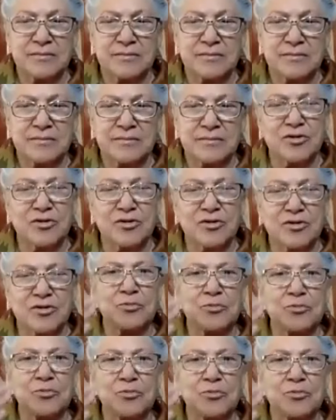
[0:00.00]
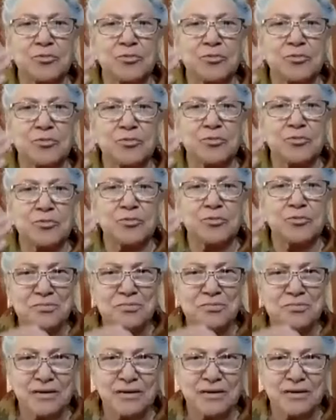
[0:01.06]
So I went into prayer,
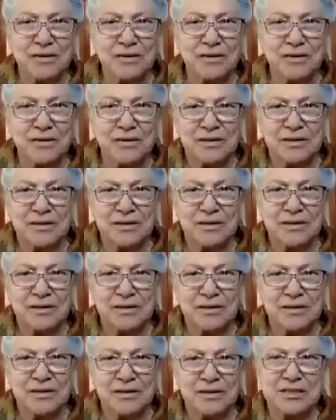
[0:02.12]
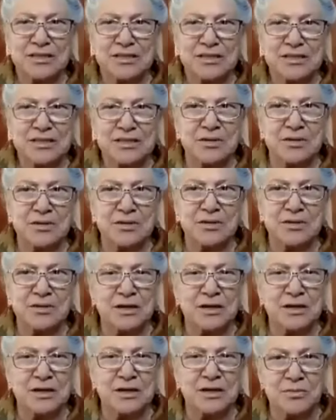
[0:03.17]
and I said to the
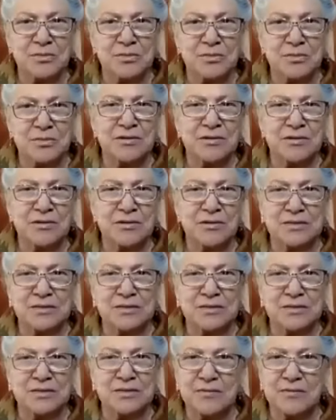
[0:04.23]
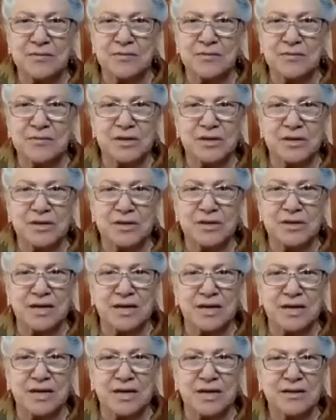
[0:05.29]
beloved mother, I said, beloved mother,
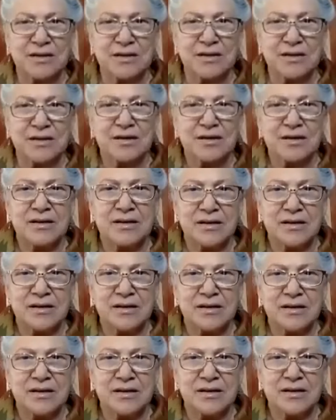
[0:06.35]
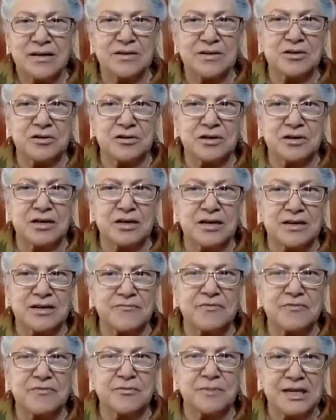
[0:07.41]
I hear your
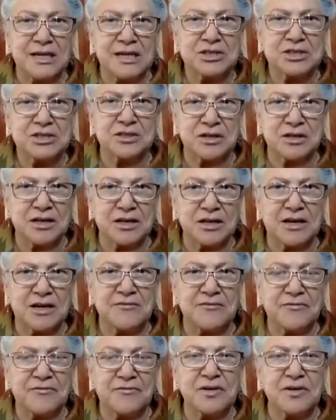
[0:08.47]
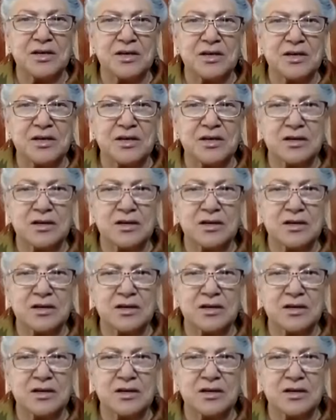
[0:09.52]
confirmation, I feel it.